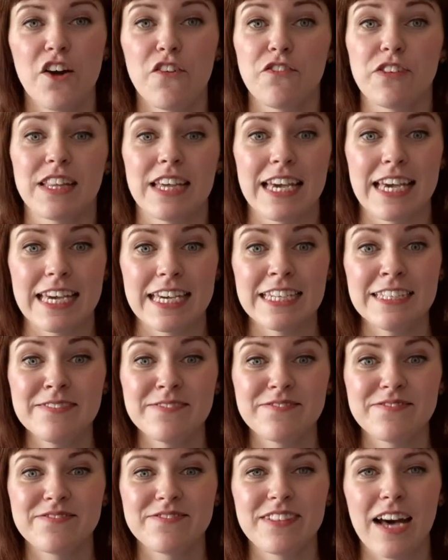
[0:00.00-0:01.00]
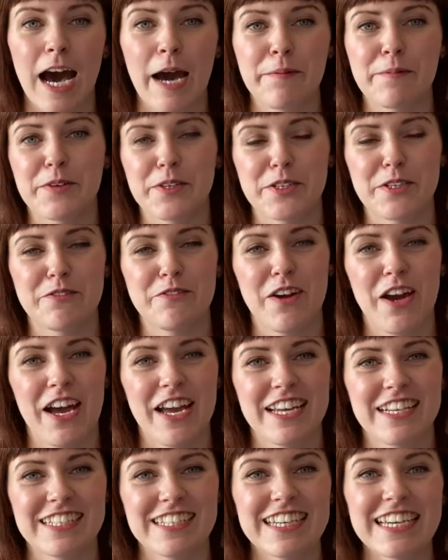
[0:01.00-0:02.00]
For the E, I'm going to
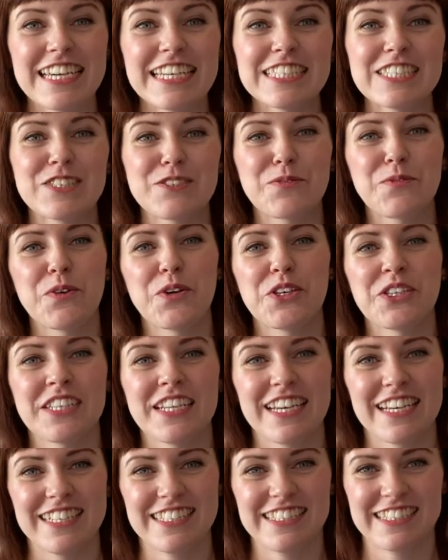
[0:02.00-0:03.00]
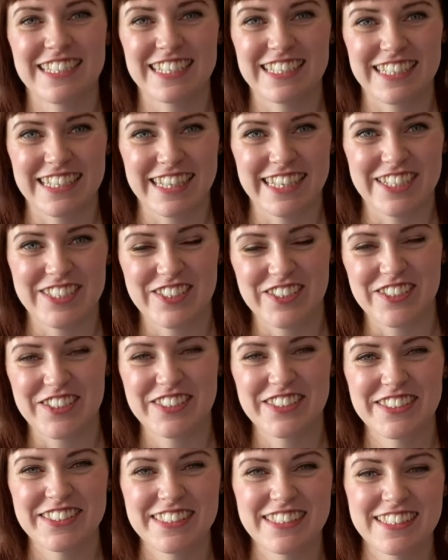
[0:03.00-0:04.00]
write each one is
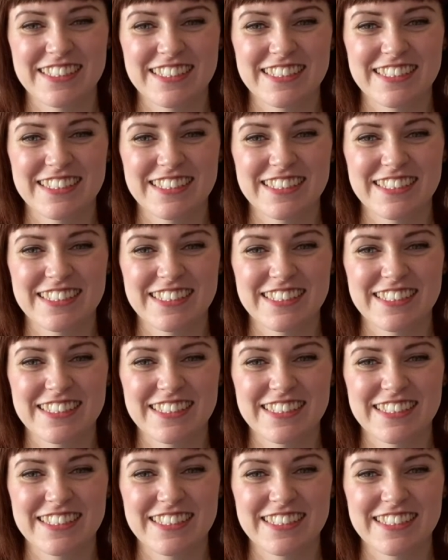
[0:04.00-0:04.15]
delicious.